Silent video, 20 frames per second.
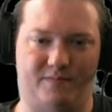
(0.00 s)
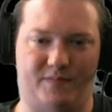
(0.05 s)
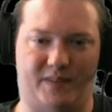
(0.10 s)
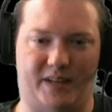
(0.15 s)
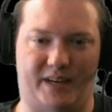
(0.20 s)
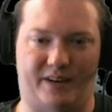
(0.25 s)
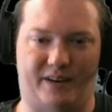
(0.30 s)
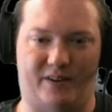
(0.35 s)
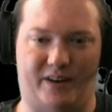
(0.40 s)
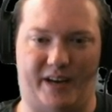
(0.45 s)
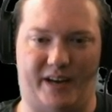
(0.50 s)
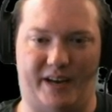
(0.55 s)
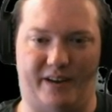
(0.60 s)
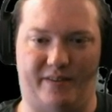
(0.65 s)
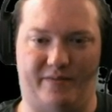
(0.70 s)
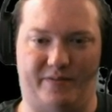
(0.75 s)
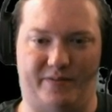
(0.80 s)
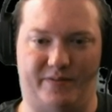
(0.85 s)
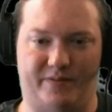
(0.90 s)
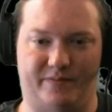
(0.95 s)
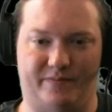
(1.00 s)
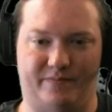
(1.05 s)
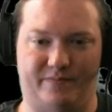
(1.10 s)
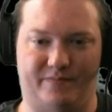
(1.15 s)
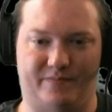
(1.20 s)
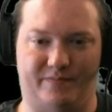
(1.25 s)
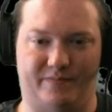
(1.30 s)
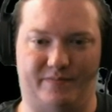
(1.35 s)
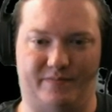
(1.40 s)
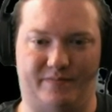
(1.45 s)
I don't have
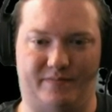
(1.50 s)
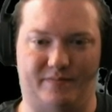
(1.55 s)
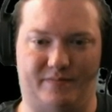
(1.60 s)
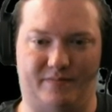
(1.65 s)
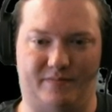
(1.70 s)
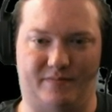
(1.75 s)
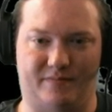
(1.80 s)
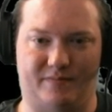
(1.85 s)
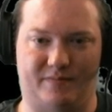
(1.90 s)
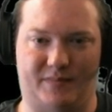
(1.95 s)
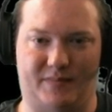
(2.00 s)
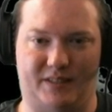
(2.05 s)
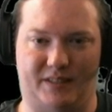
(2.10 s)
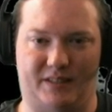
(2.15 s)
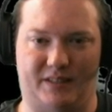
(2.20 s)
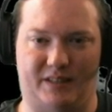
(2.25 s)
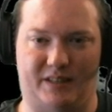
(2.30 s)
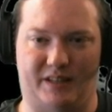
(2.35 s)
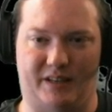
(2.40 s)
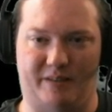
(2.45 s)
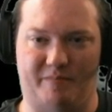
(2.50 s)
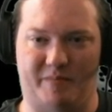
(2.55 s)
the